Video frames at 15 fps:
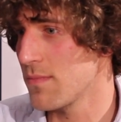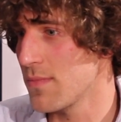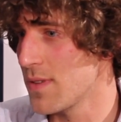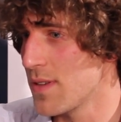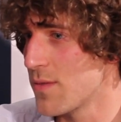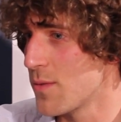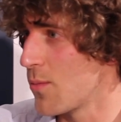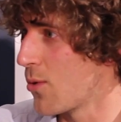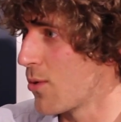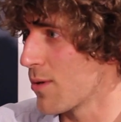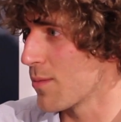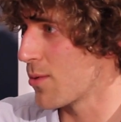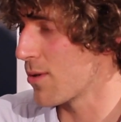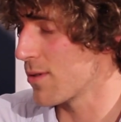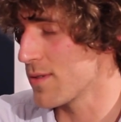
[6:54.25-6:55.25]
even more
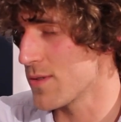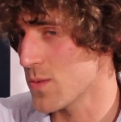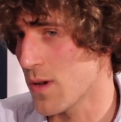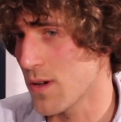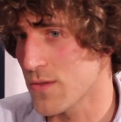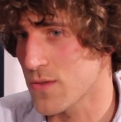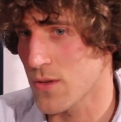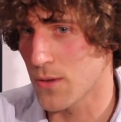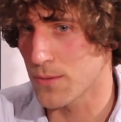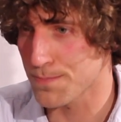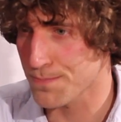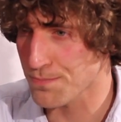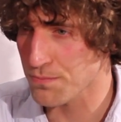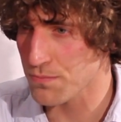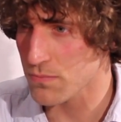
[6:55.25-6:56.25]
important as well. So
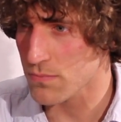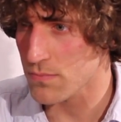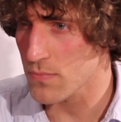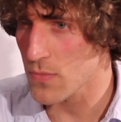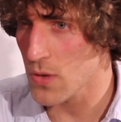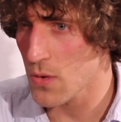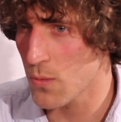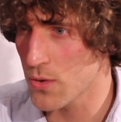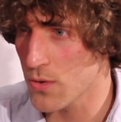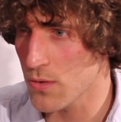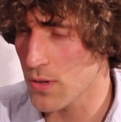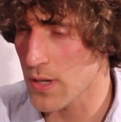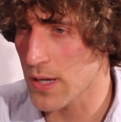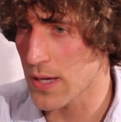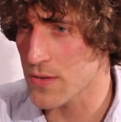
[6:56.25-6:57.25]
when you're
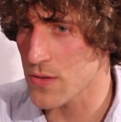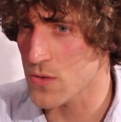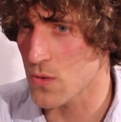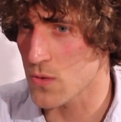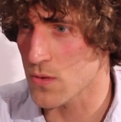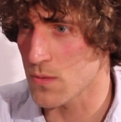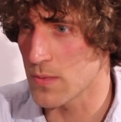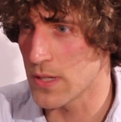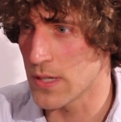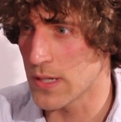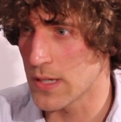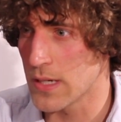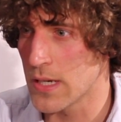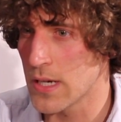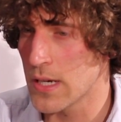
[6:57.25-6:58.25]
looking at the social media,